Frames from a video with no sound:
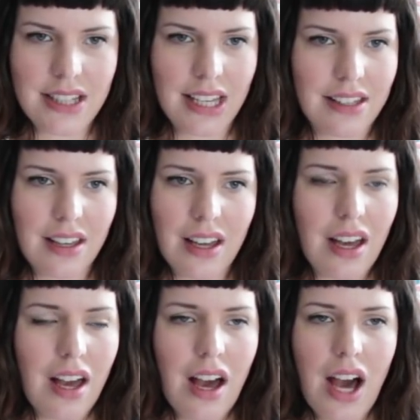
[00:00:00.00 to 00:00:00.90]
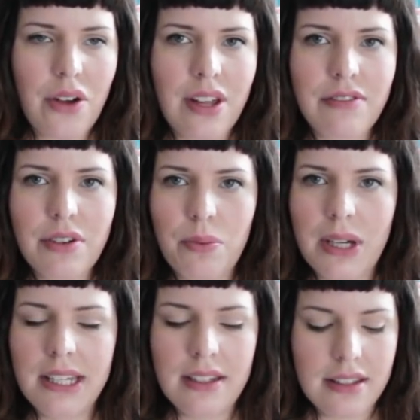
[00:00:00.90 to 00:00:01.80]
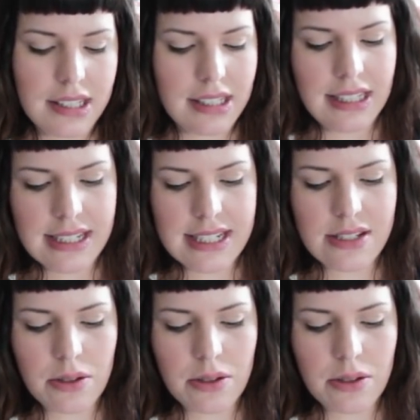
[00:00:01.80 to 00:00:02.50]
Like, I'll never win the cleanest